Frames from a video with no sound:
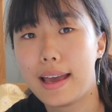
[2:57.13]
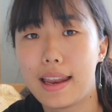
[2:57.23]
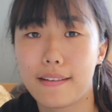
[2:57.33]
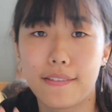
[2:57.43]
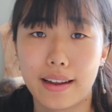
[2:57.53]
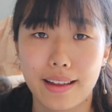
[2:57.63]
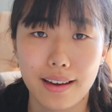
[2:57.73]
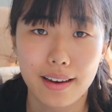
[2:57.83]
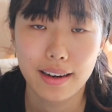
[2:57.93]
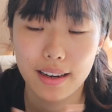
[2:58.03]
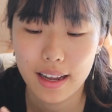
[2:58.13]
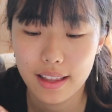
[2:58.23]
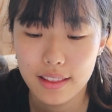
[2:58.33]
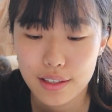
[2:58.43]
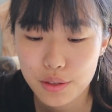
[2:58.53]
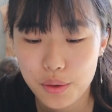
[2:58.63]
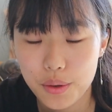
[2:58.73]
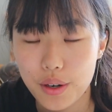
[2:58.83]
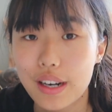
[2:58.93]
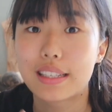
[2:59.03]
And I finally got it. And this
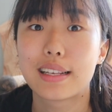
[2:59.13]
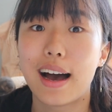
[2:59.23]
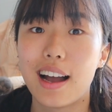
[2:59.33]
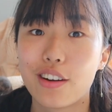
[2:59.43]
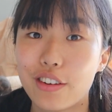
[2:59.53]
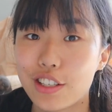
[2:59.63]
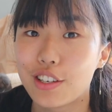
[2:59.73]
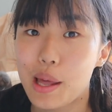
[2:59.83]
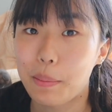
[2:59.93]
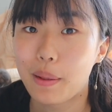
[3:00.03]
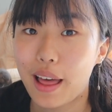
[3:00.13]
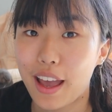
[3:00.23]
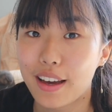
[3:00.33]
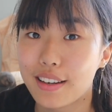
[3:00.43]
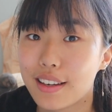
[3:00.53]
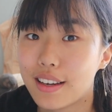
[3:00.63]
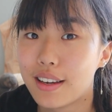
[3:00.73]
course, I originally planned